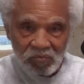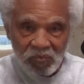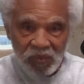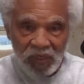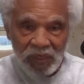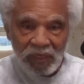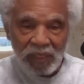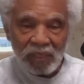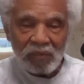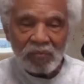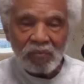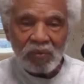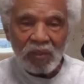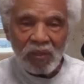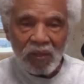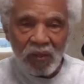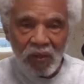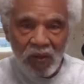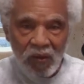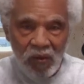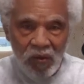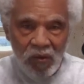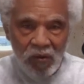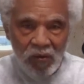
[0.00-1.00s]
There will
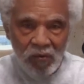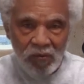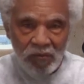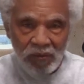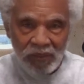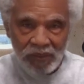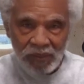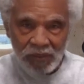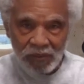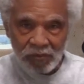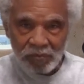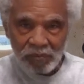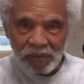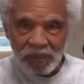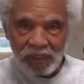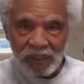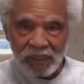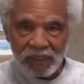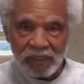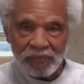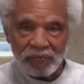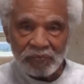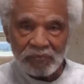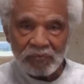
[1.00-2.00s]
always
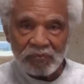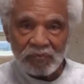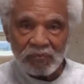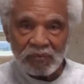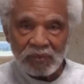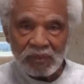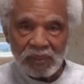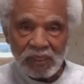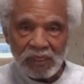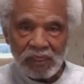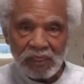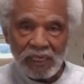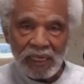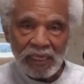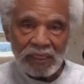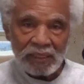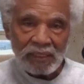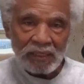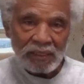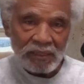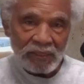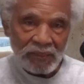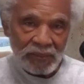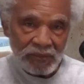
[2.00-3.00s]
be a lot
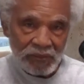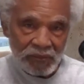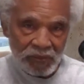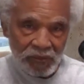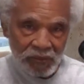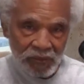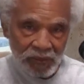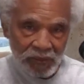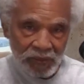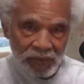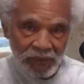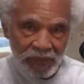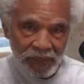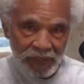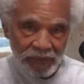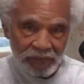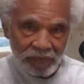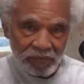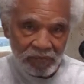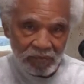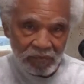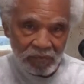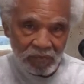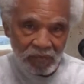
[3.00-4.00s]
that needs
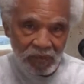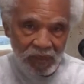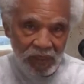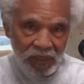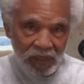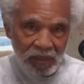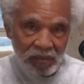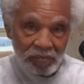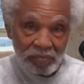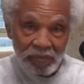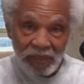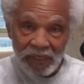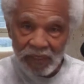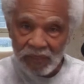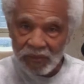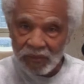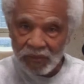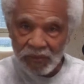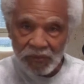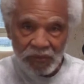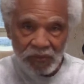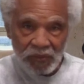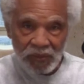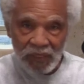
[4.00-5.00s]
doing. The
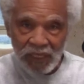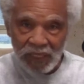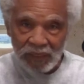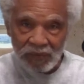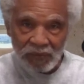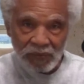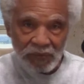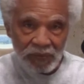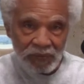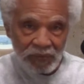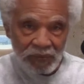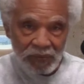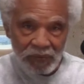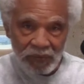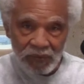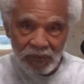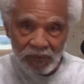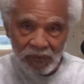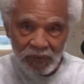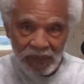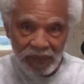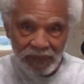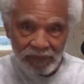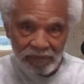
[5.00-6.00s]
ministers are not going to
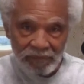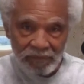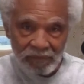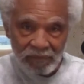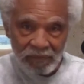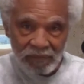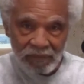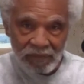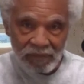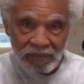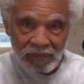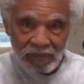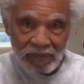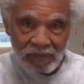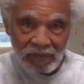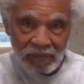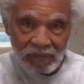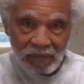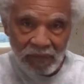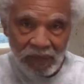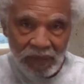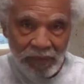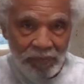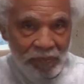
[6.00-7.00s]
do it.
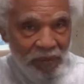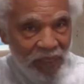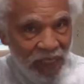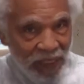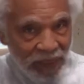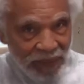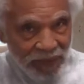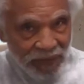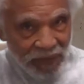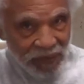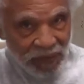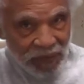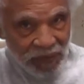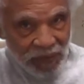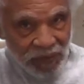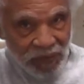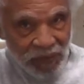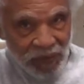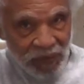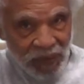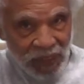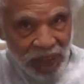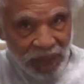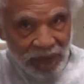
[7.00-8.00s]

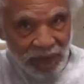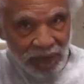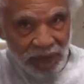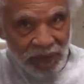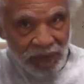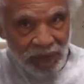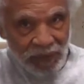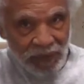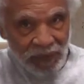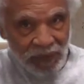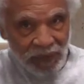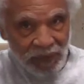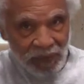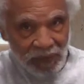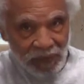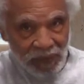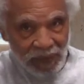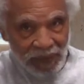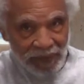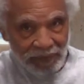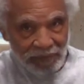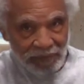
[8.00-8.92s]
Politicians are not going to do it.